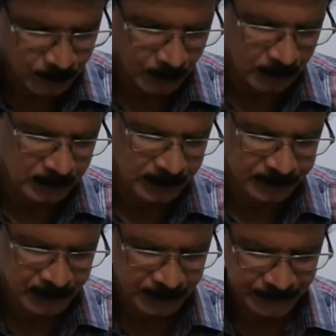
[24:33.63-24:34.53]
Polly
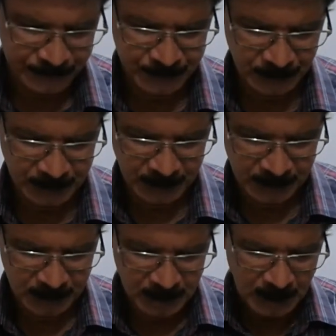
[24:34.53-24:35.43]
says, turning,
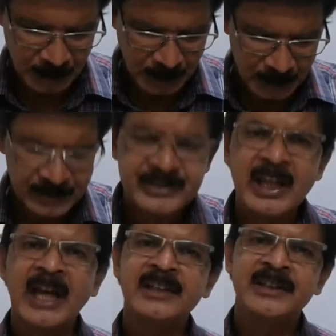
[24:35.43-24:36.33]
is
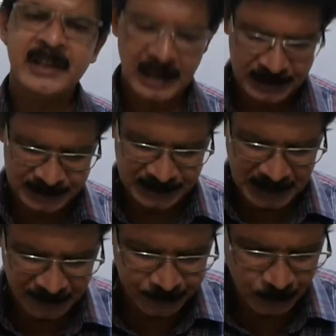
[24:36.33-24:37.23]
there anything else
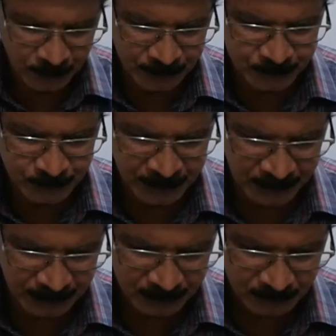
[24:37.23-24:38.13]
left for us to
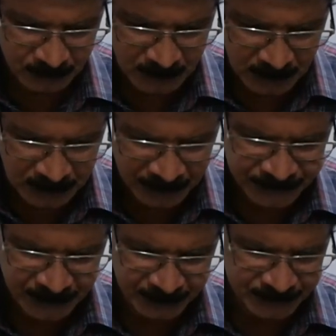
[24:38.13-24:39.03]
think? Let's
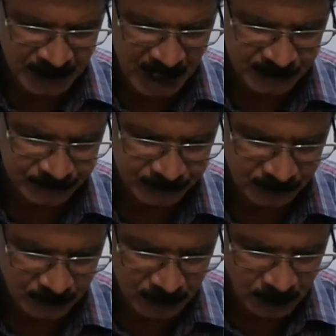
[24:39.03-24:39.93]
take a chance.
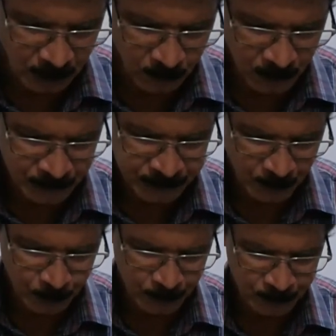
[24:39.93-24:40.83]
Her words
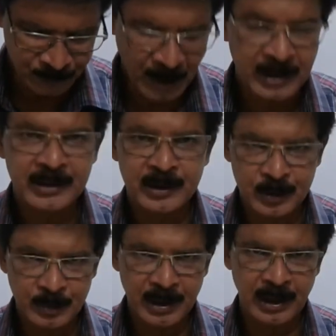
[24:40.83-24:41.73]
have put fire
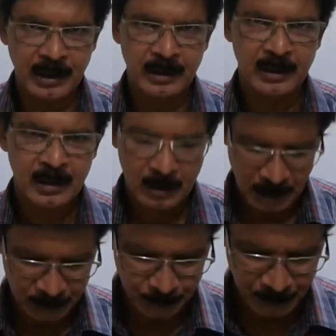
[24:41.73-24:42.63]
into me,
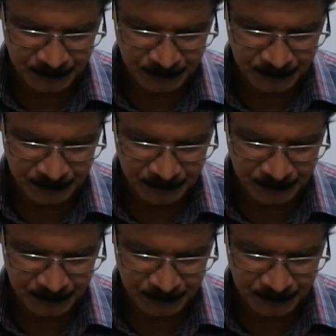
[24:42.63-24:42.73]
has